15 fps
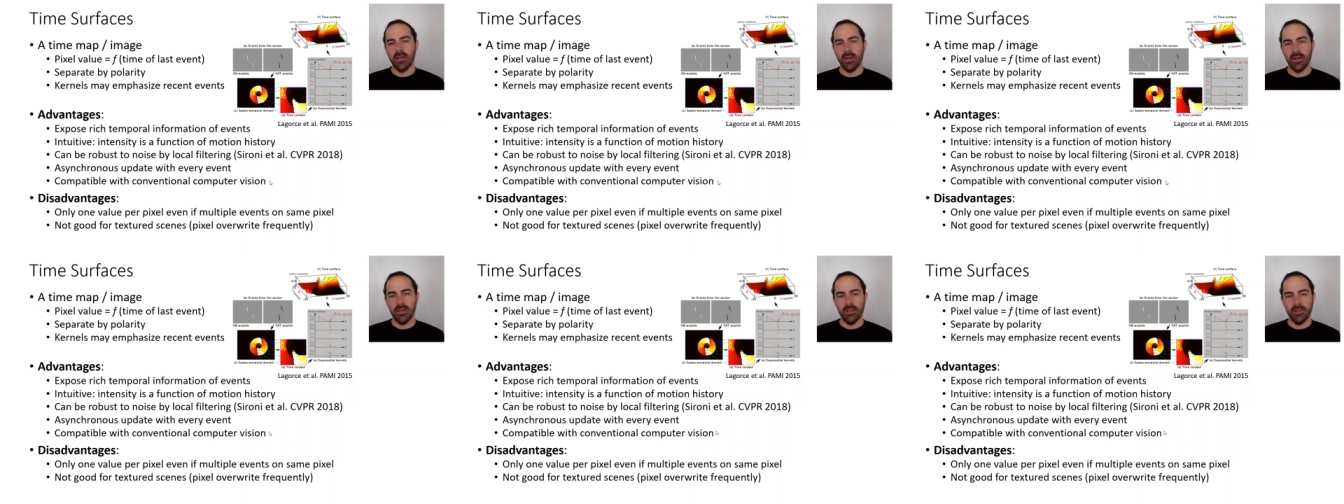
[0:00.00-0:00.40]

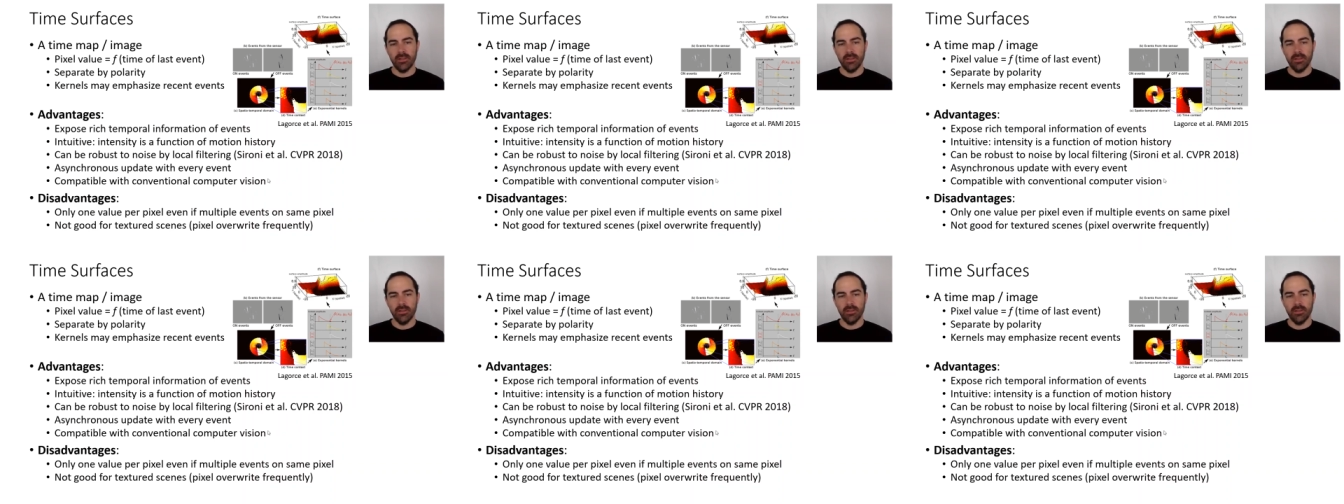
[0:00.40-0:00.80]

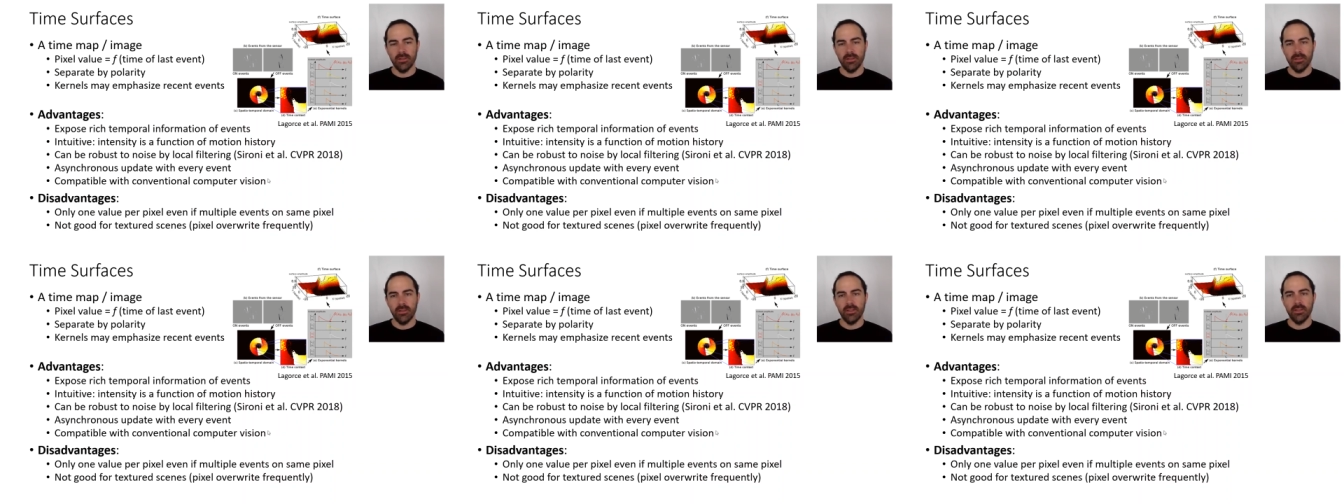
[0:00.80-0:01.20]

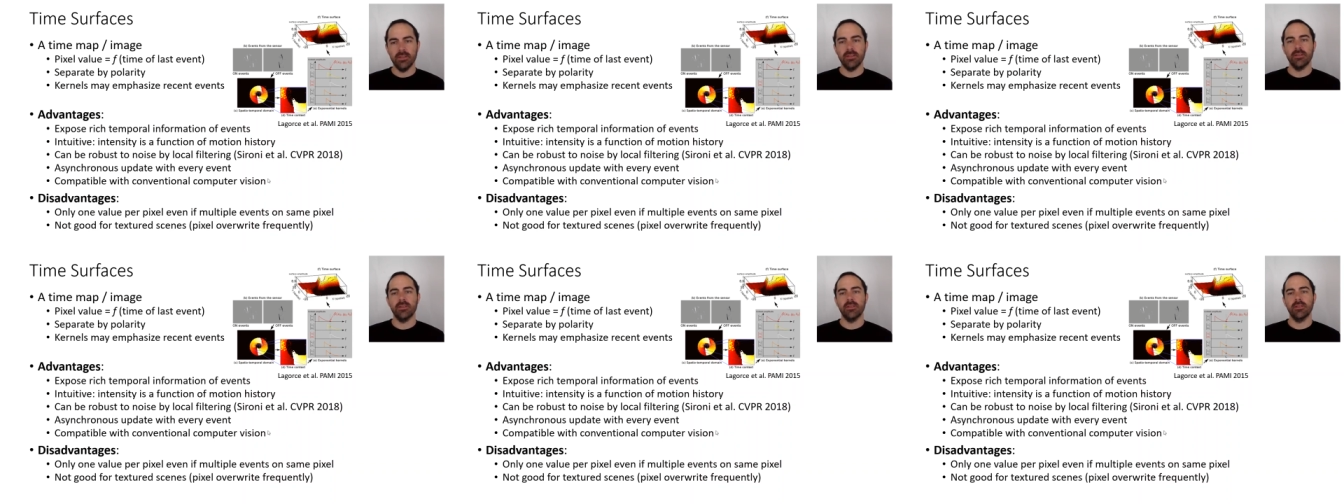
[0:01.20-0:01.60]
and
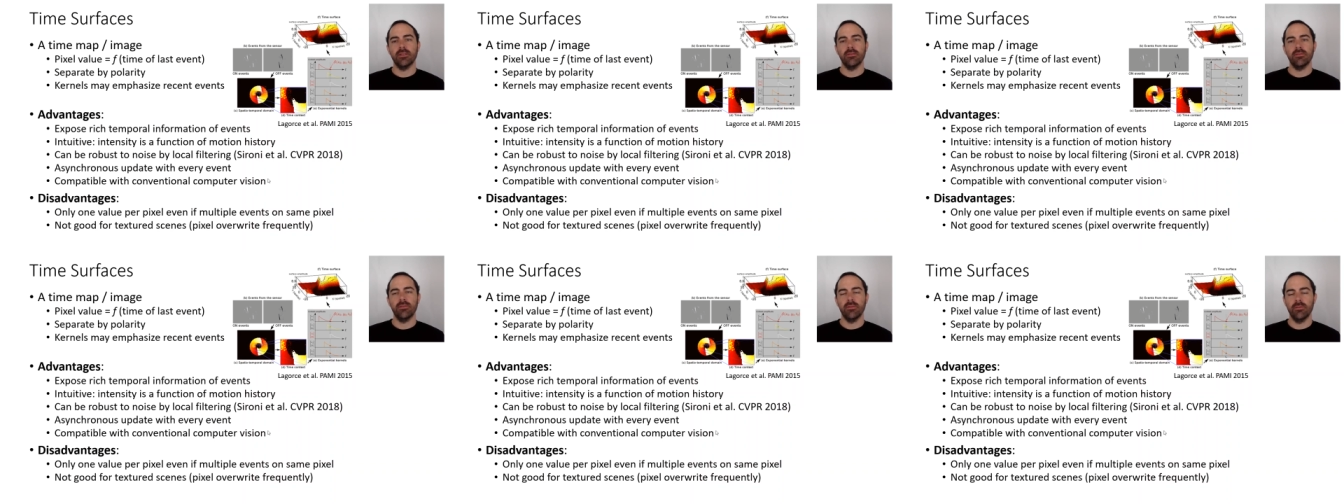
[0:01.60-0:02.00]
this
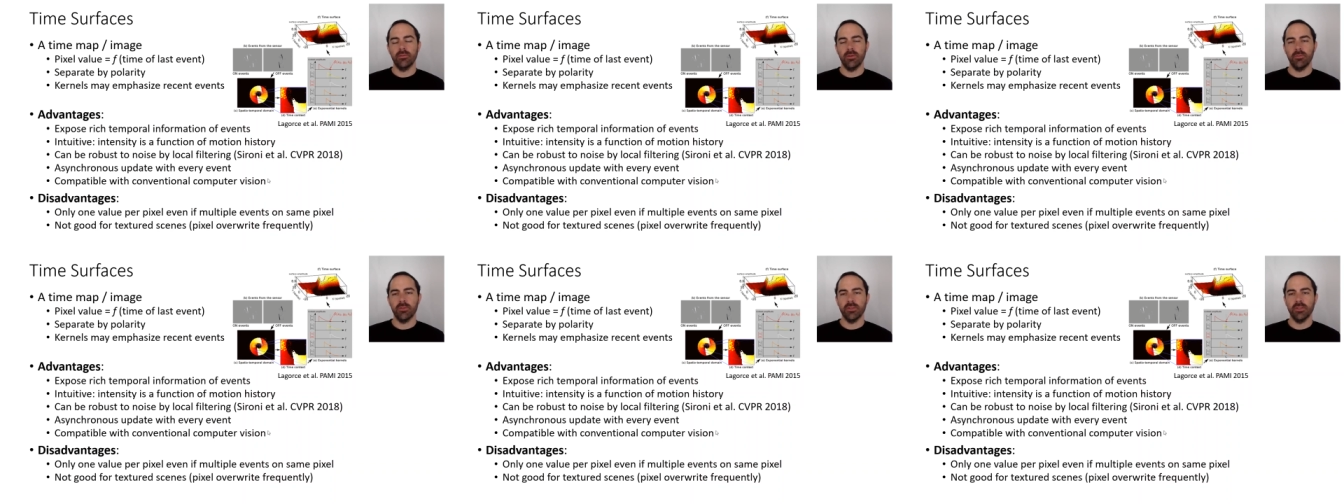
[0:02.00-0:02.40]

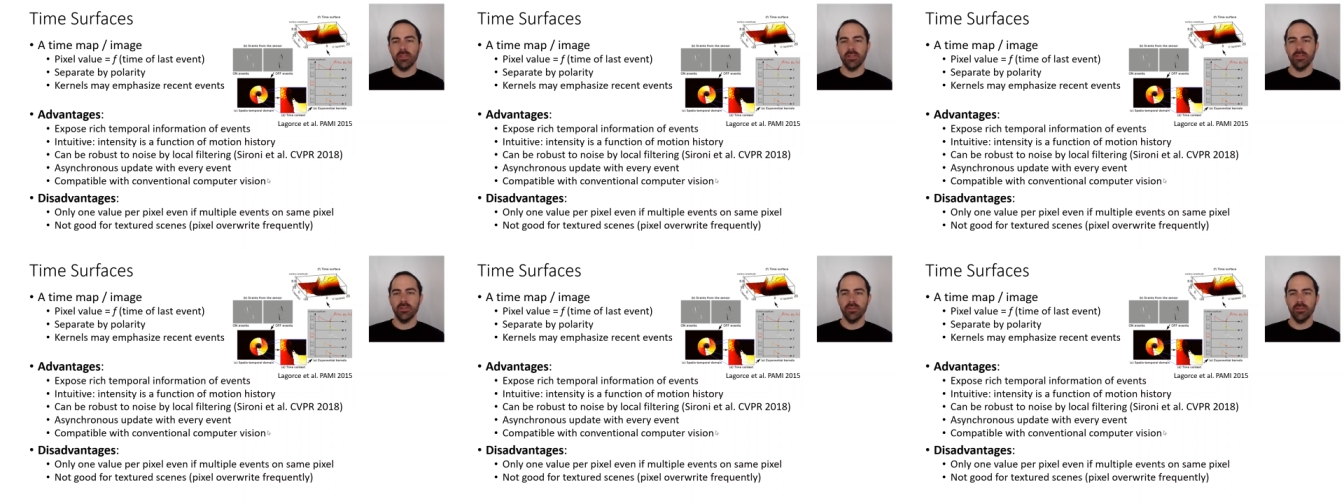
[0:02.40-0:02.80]

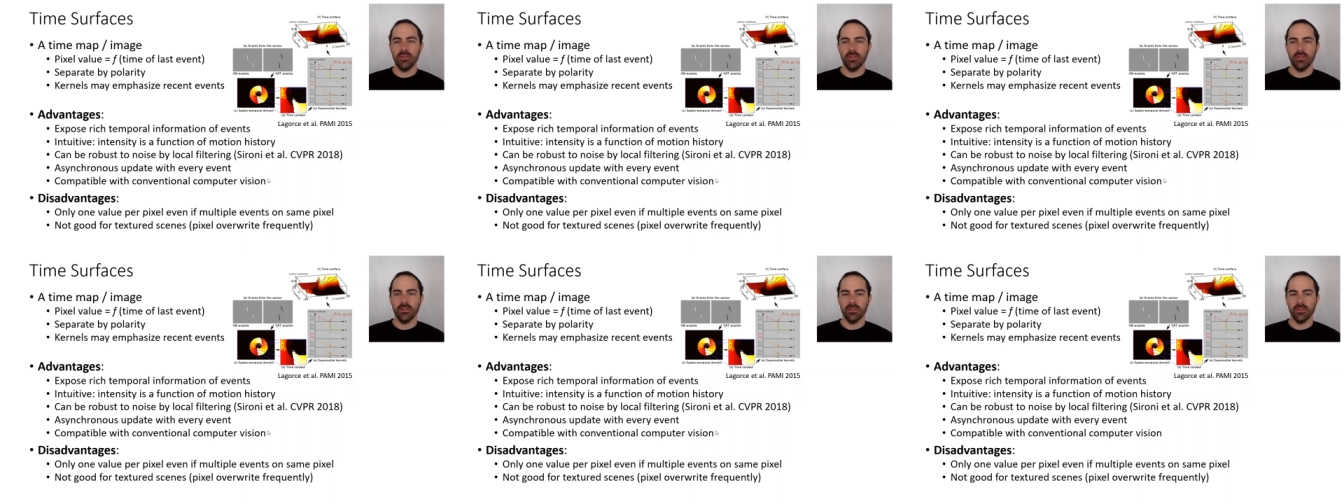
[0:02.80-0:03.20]
representation
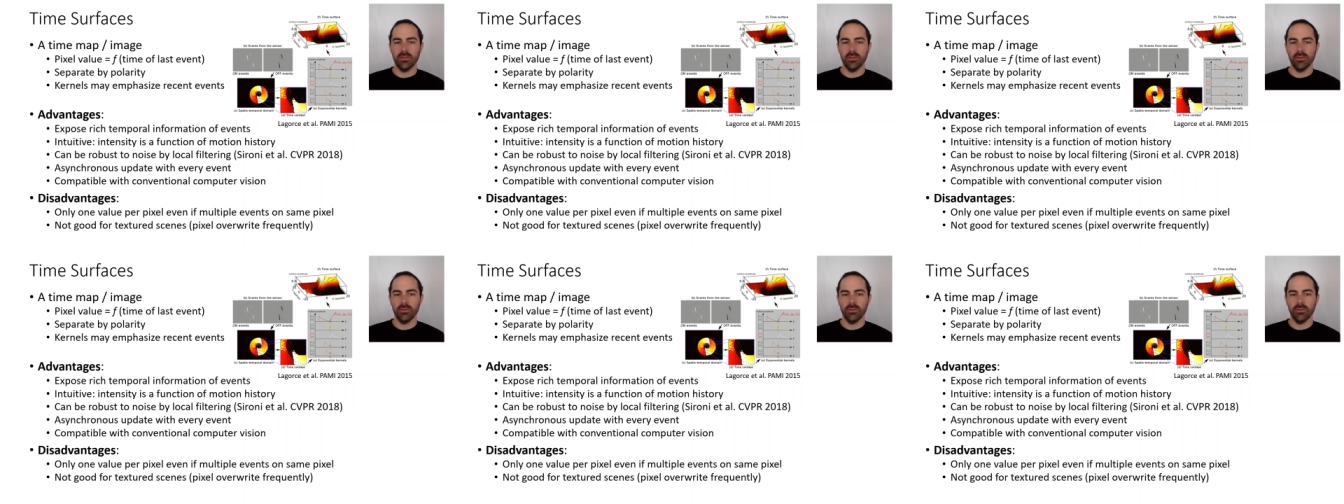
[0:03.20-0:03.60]
is
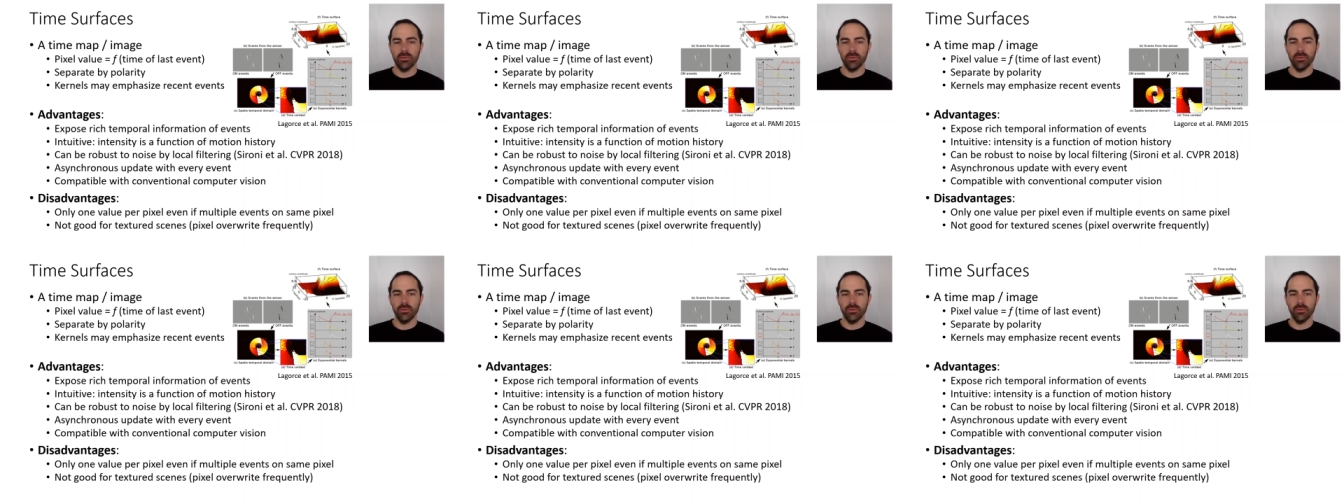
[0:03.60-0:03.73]
not